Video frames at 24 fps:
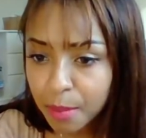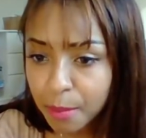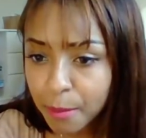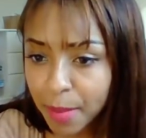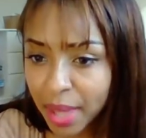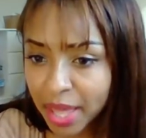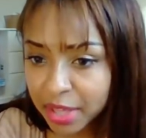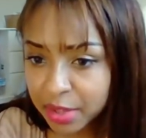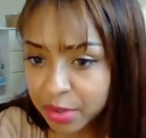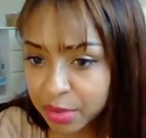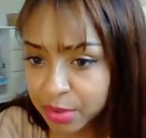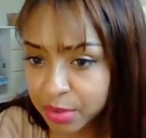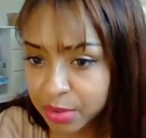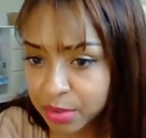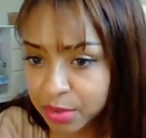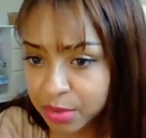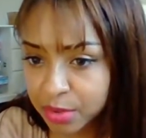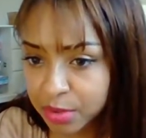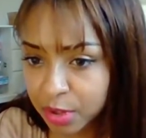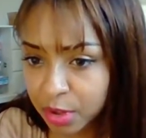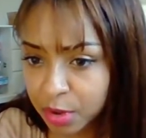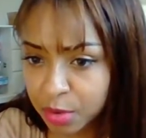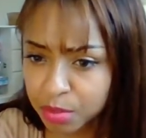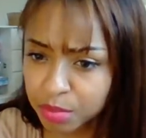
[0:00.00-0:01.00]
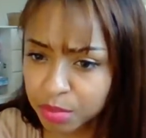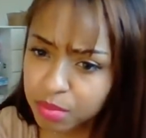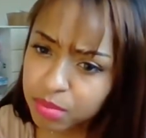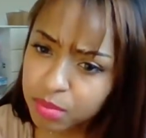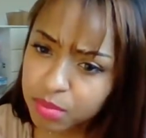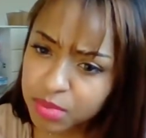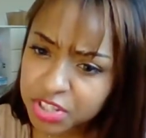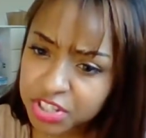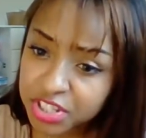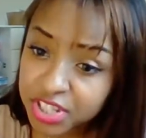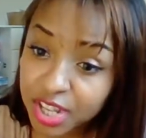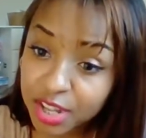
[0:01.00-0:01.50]

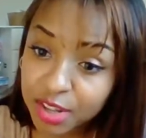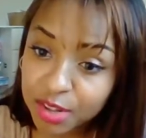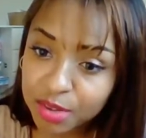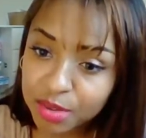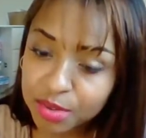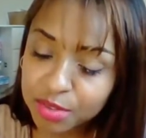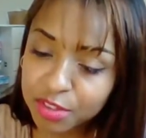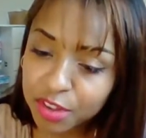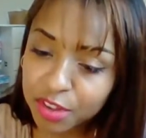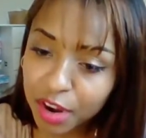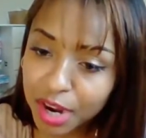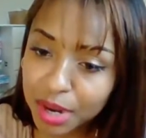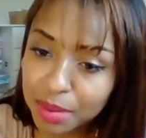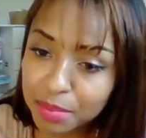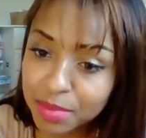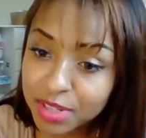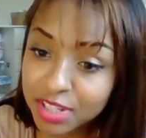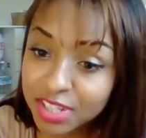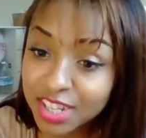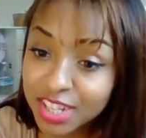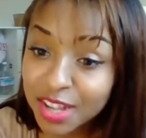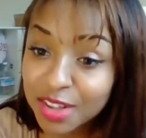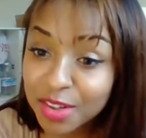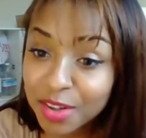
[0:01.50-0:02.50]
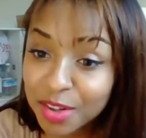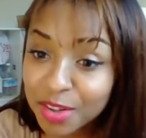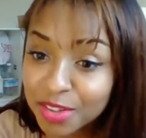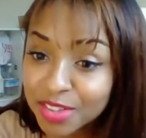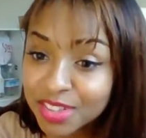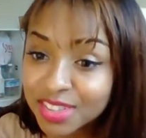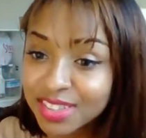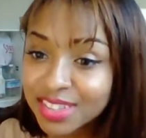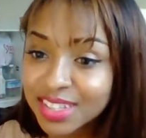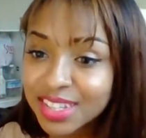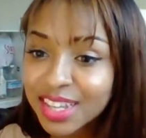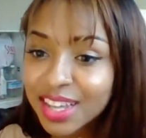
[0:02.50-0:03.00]
Michelle
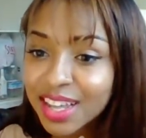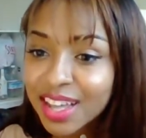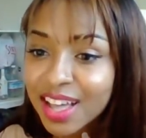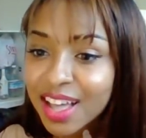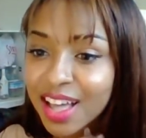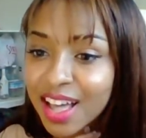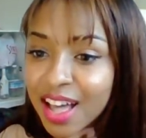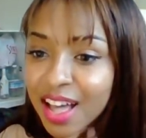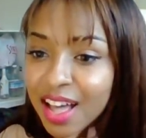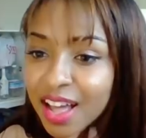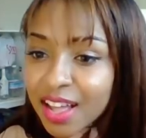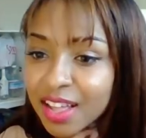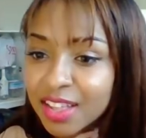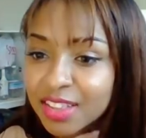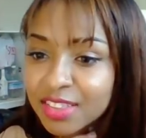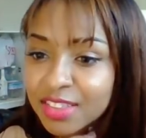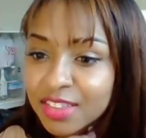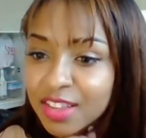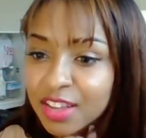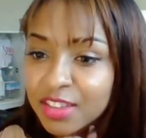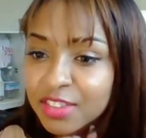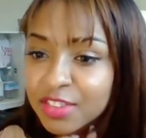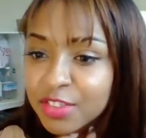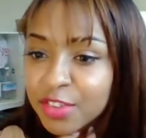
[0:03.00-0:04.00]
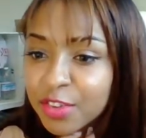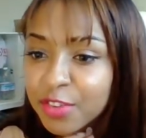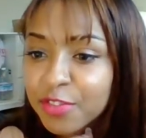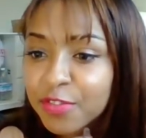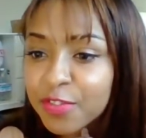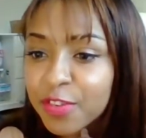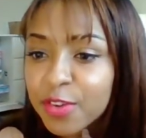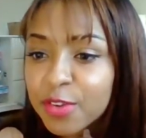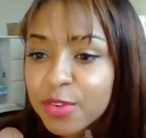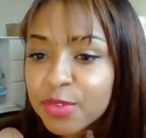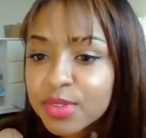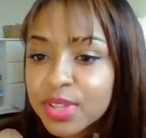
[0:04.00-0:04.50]
Holt, does your
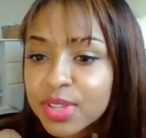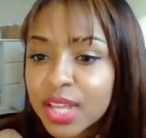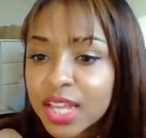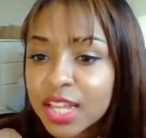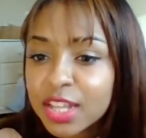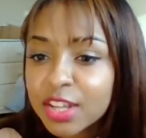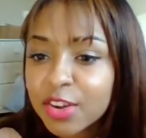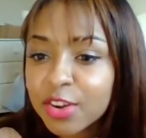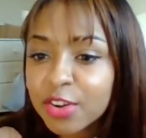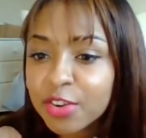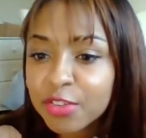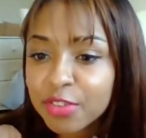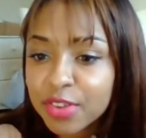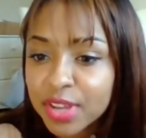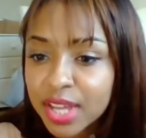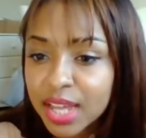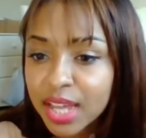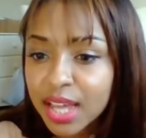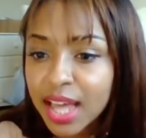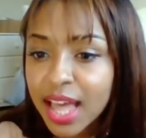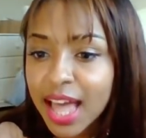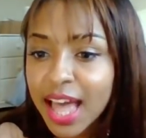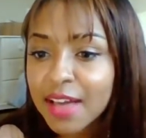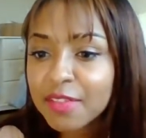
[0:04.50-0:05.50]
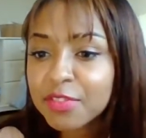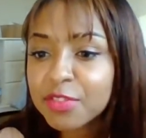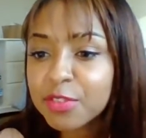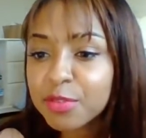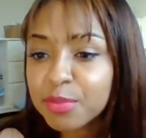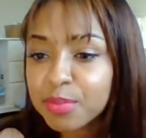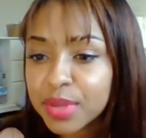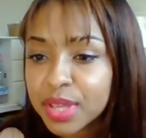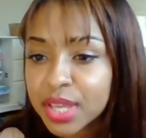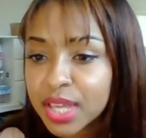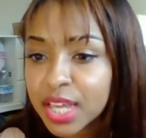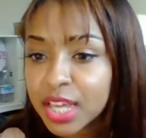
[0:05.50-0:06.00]
phone in Korea have
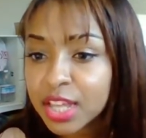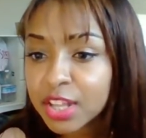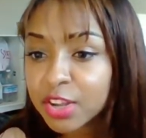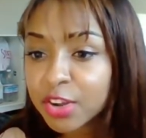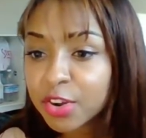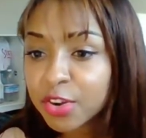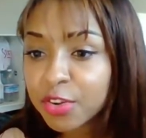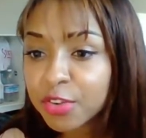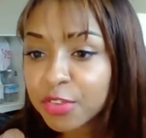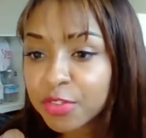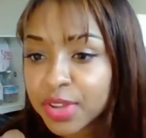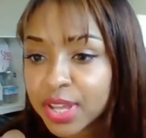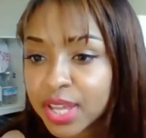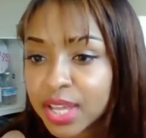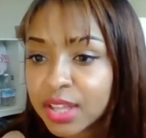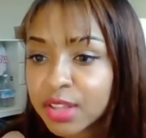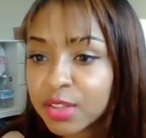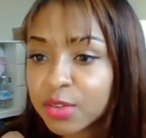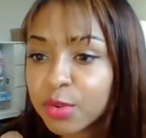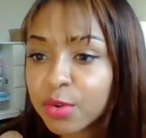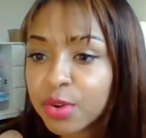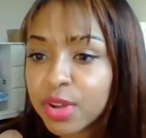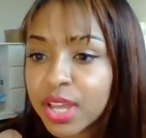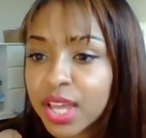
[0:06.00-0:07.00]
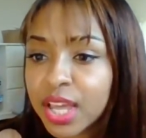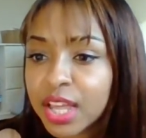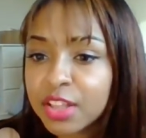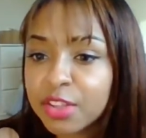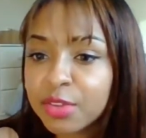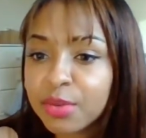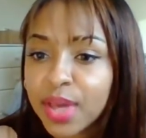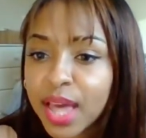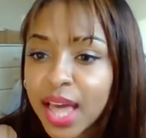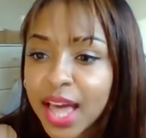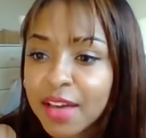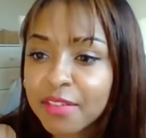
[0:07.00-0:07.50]
to be in Korean or can
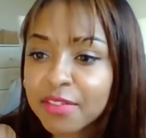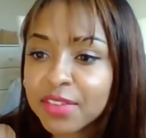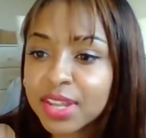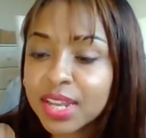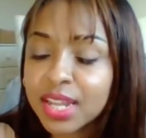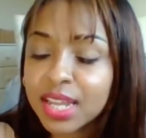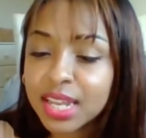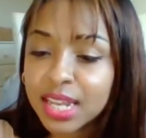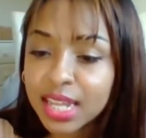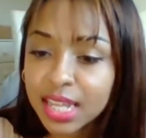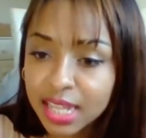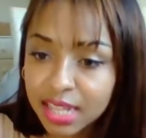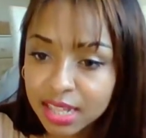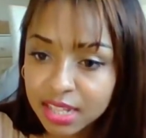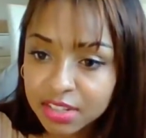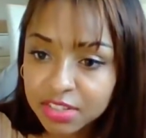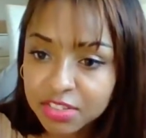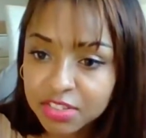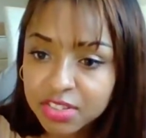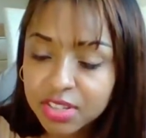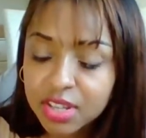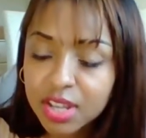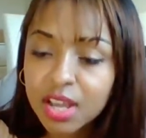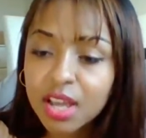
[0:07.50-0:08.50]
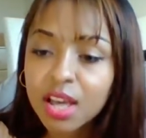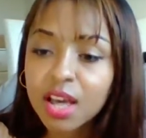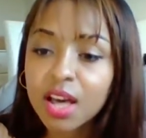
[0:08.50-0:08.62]
you have it in English?